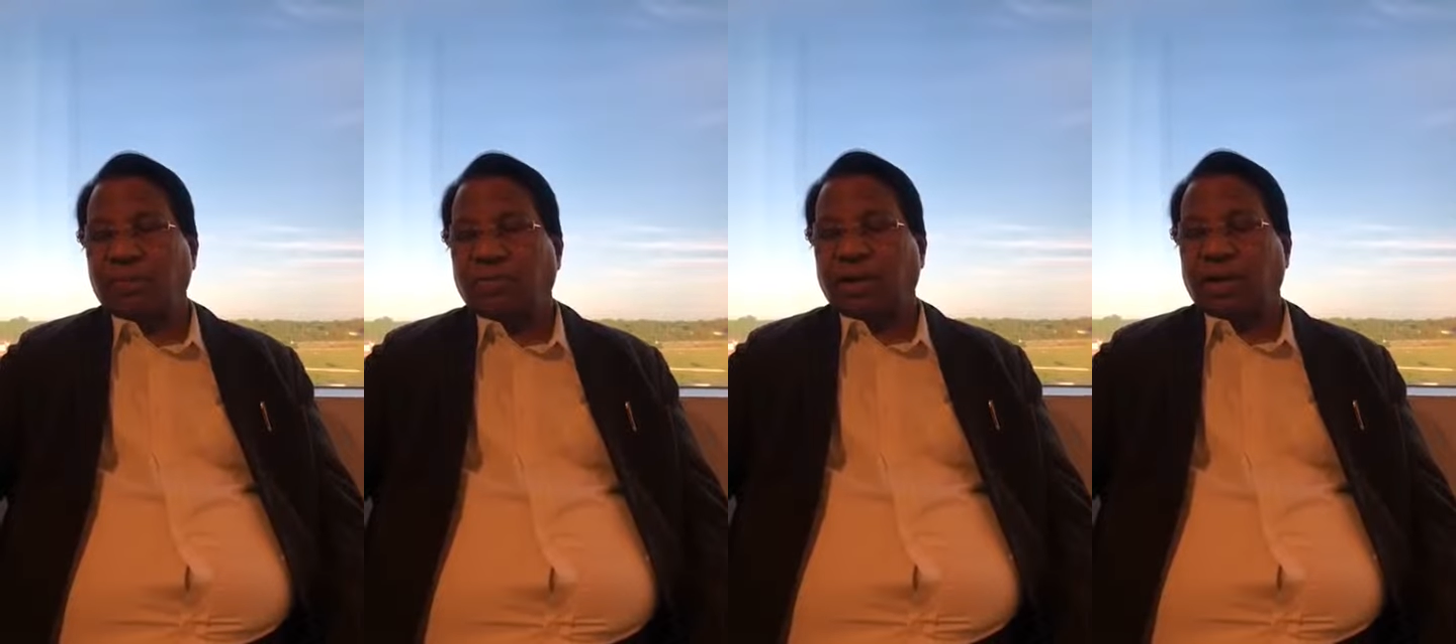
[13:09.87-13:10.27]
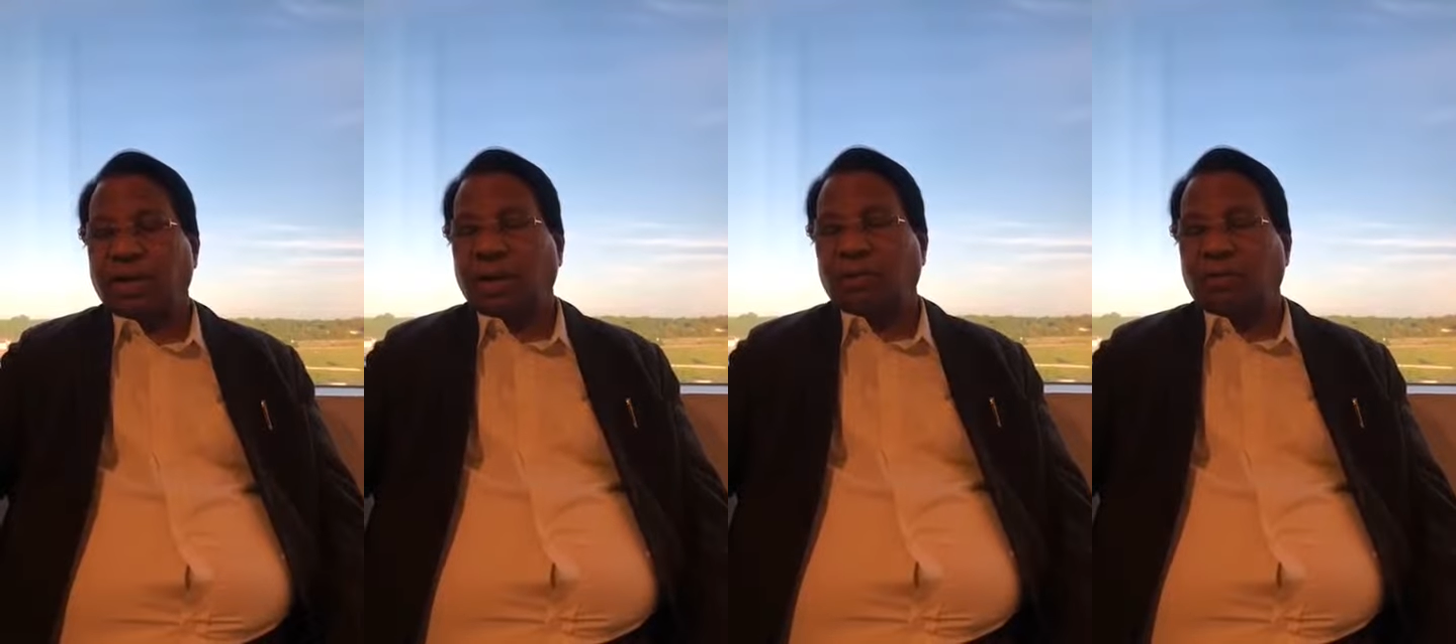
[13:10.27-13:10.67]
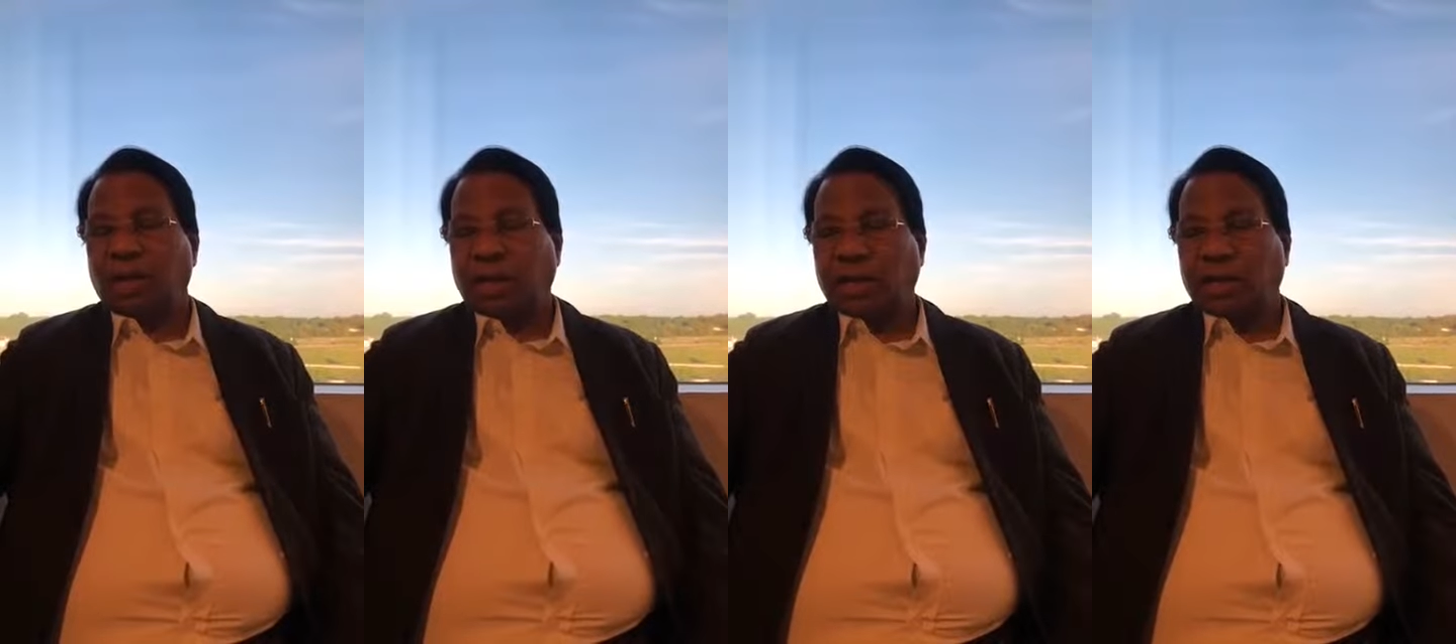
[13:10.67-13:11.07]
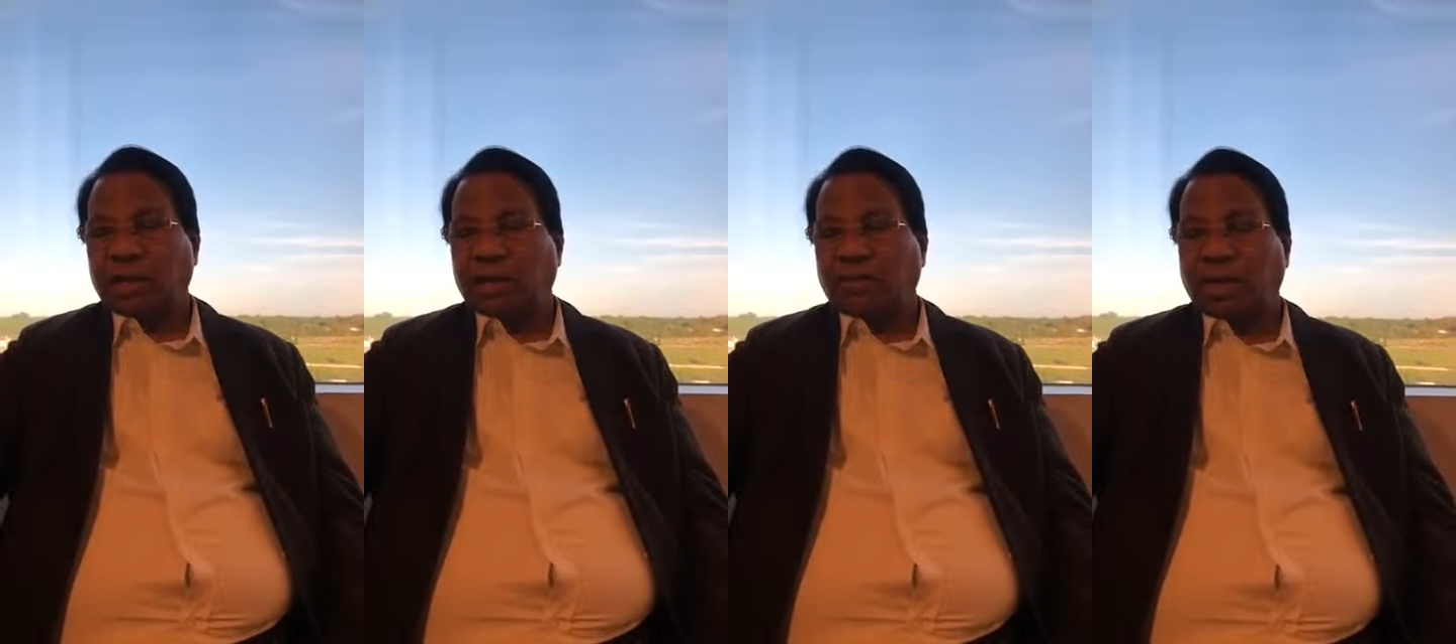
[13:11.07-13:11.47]
where I would like
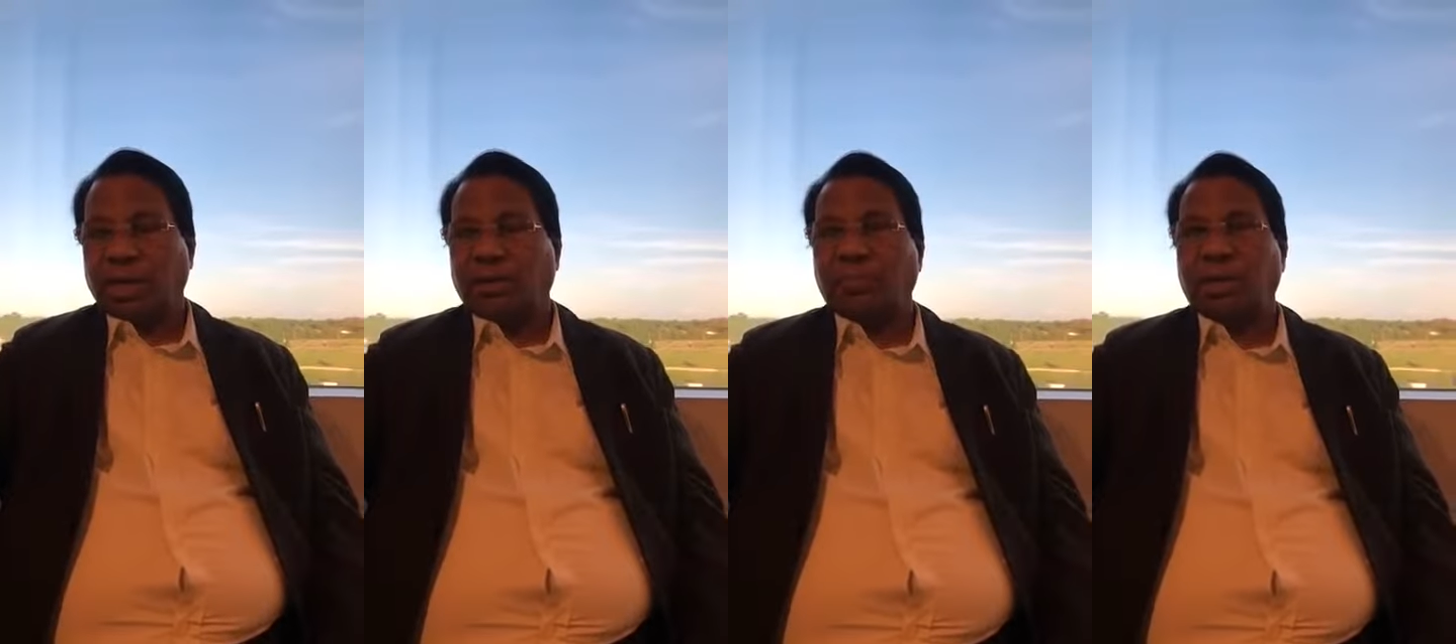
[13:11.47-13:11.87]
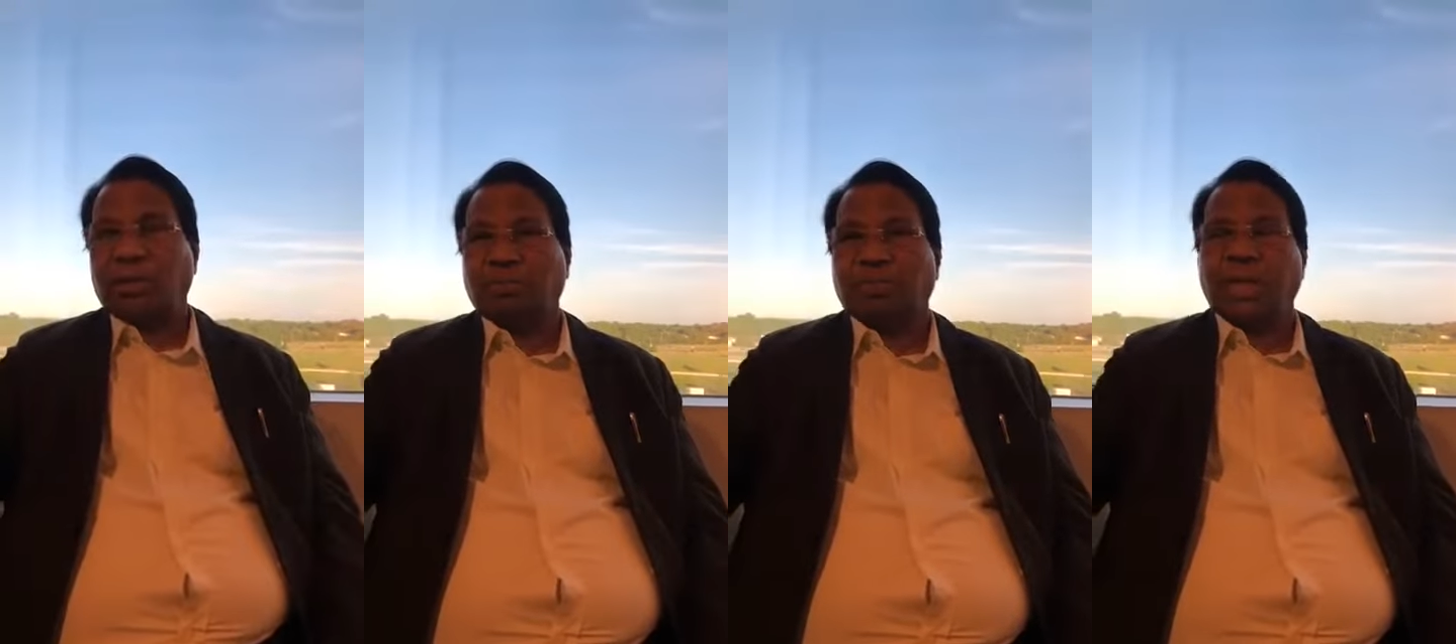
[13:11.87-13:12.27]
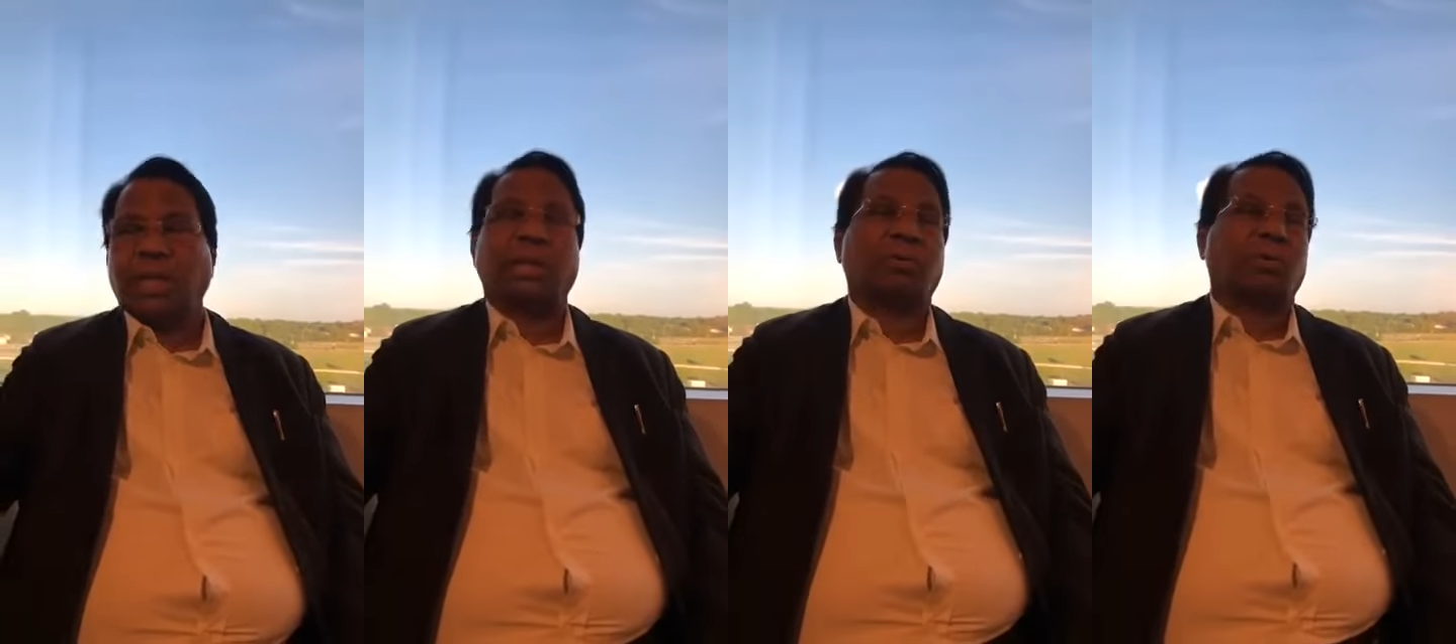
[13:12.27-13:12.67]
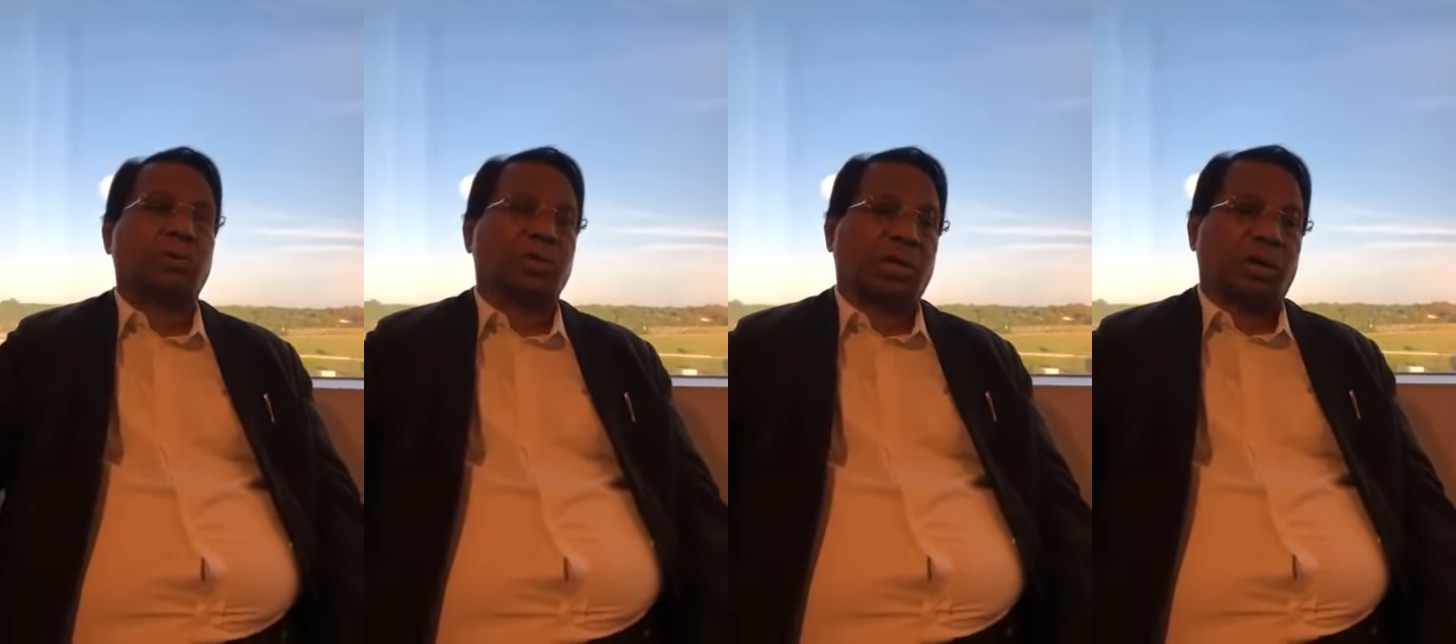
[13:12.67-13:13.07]
our alumni to play a
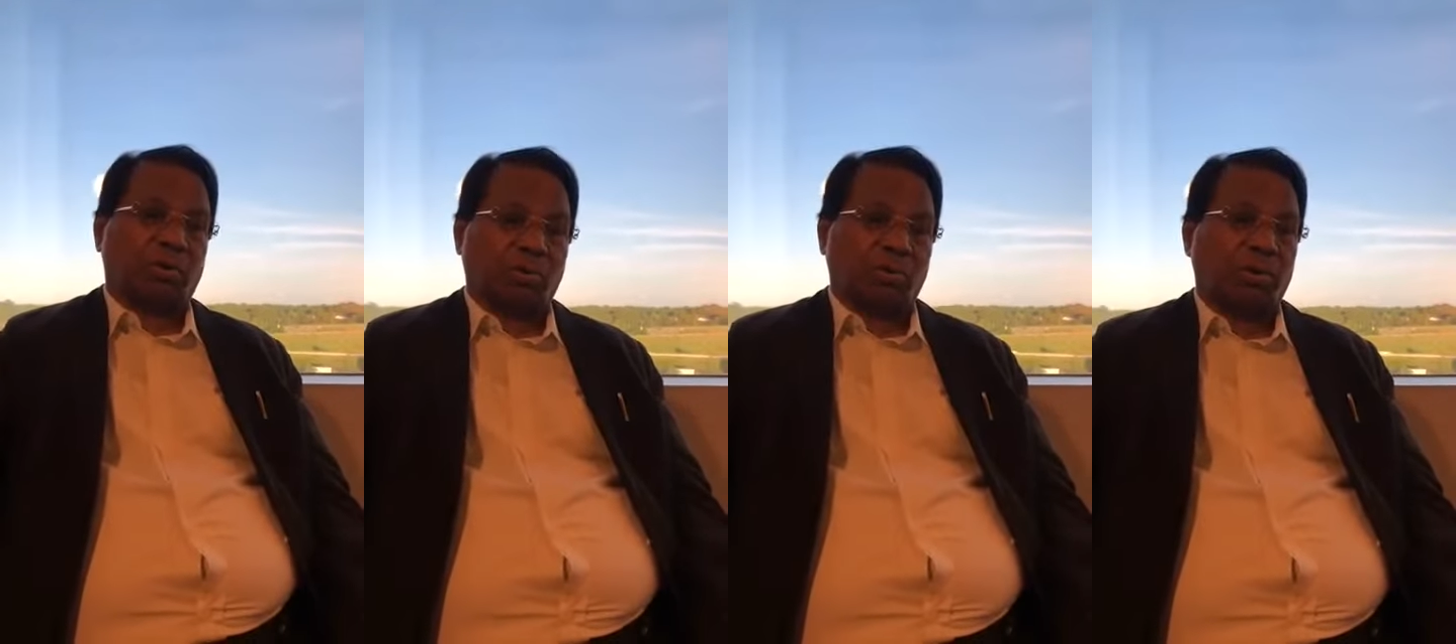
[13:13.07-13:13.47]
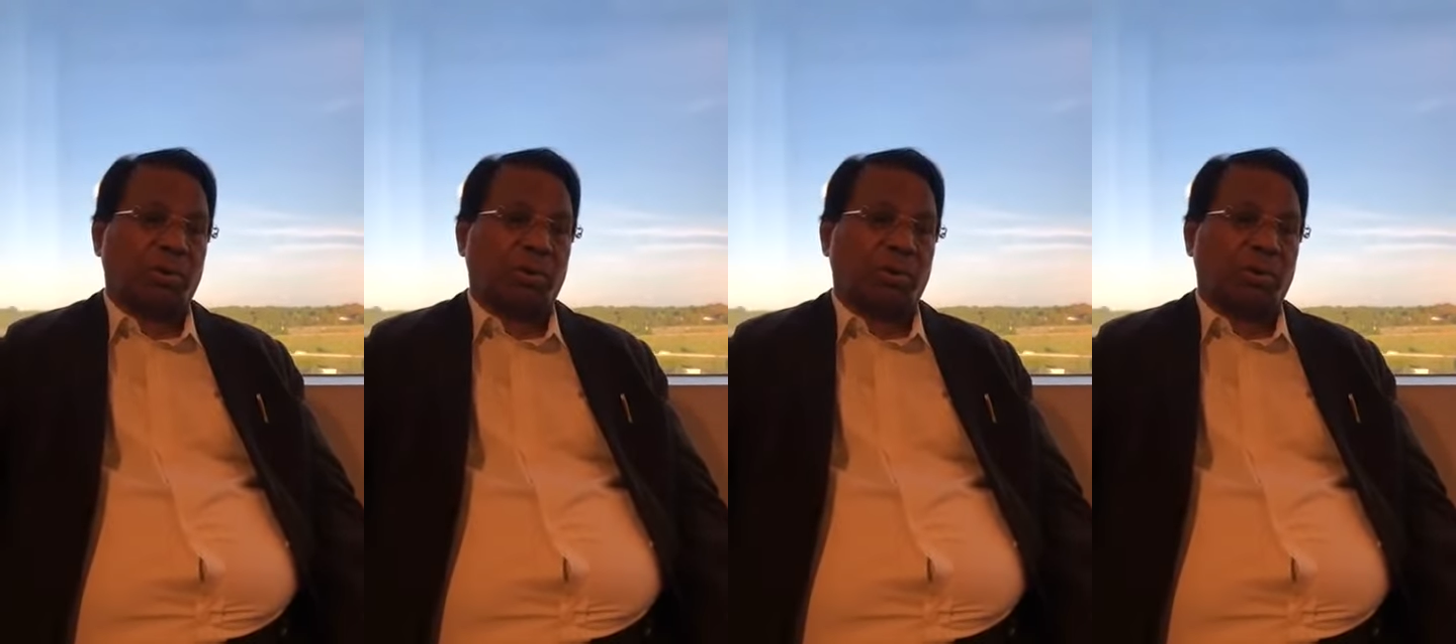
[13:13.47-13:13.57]
crucial role